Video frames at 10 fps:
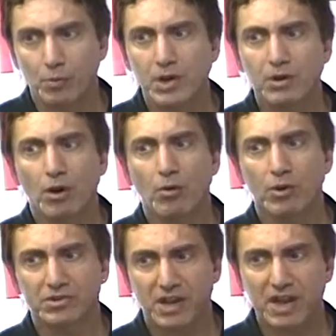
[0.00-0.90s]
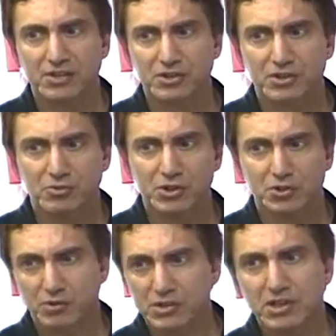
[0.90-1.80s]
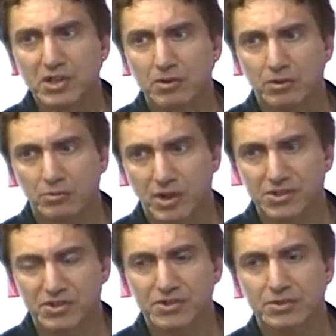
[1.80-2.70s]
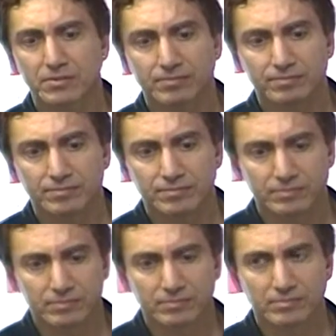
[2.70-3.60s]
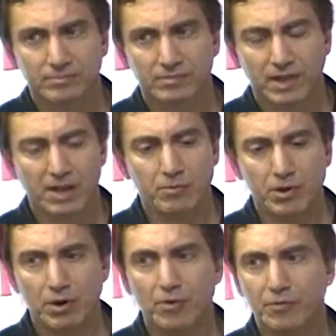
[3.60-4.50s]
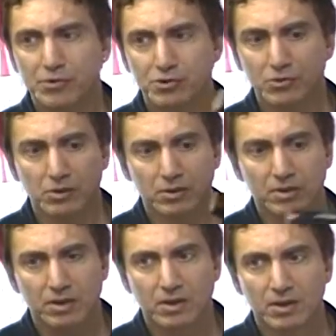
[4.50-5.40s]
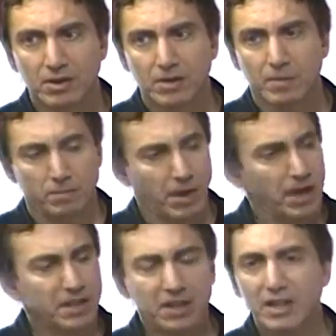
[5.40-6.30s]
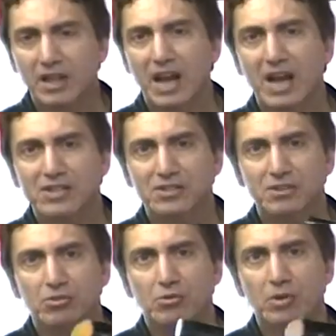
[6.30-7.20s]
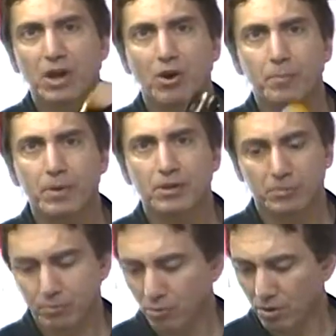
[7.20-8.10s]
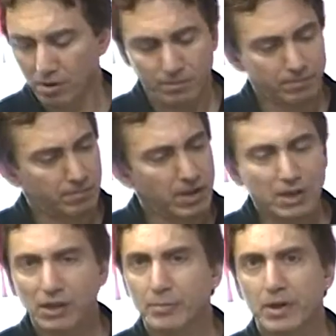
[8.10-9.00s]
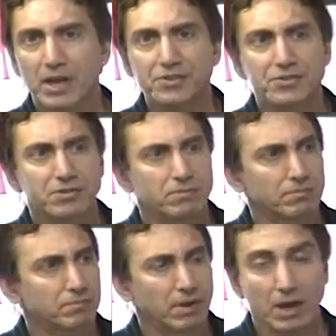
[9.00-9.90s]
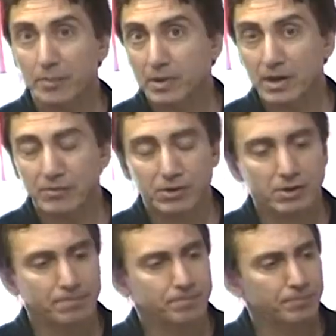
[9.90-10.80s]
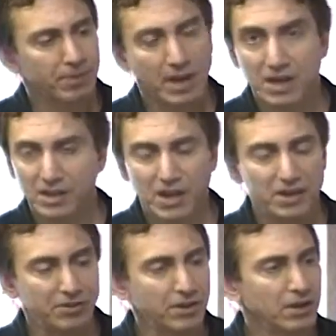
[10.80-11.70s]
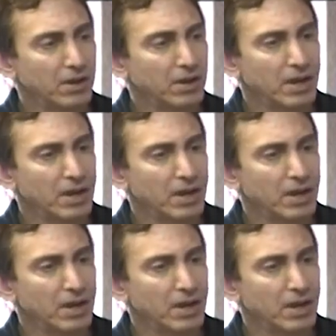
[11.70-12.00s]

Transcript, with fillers: Well, we know what taxes Chris Christie raises. Yeah. That we know for sure. Anything that has to do with helping the poor, he eliminates, and I mean everything, any, anything.